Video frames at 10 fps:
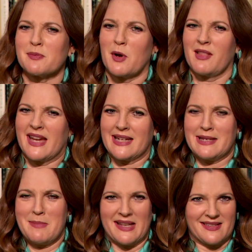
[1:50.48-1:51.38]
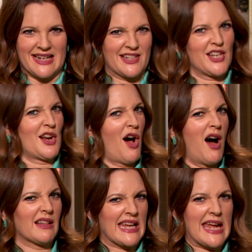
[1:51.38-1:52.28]
was more like a domestic
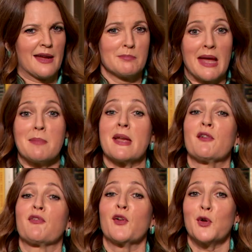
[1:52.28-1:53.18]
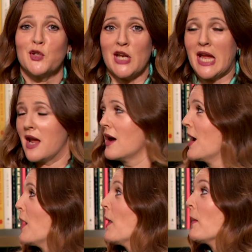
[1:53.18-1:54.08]
Denali, maybe a Fuji.
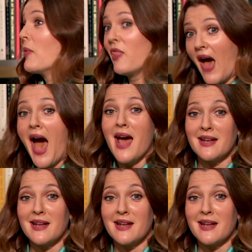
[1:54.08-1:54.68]
That